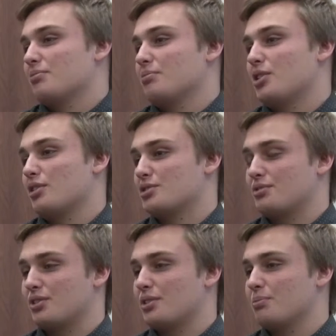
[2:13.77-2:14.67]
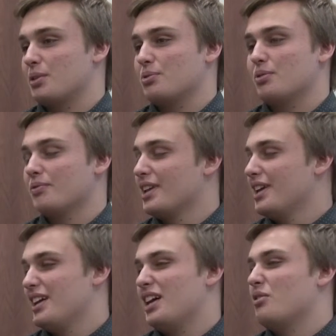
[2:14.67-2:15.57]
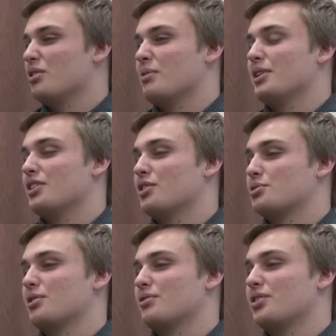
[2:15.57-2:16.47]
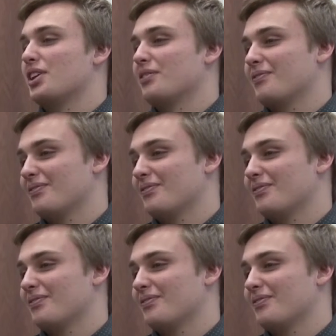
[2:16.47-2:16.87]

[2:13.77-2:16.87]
parks for people. I want to let my dogs run free.